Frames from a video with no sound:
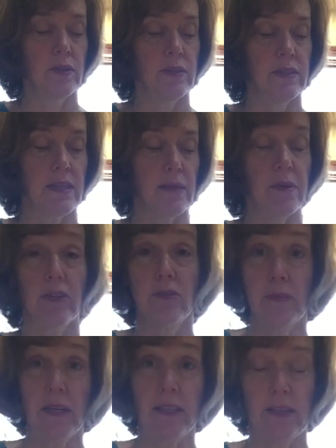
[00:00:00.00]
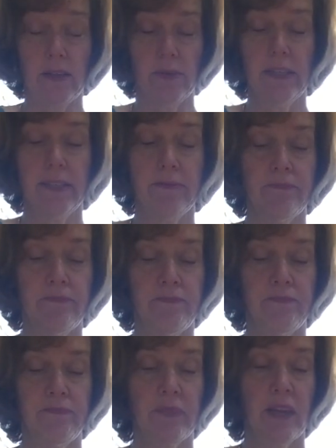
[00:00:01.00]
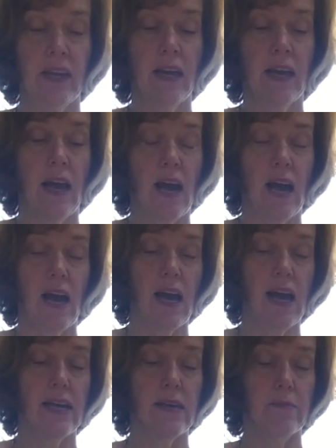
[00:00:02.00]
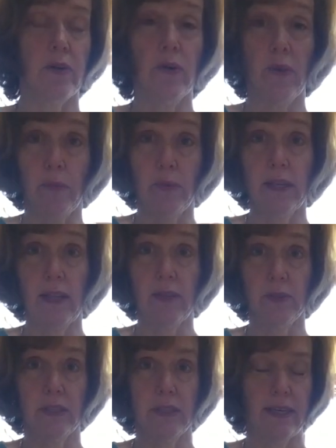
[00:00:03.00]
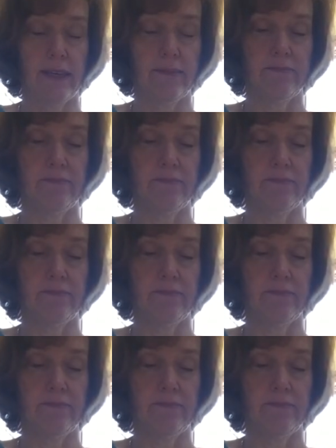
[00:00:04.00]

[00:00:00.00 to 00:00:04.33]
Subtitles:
Some others might like green. I am going with yellow today.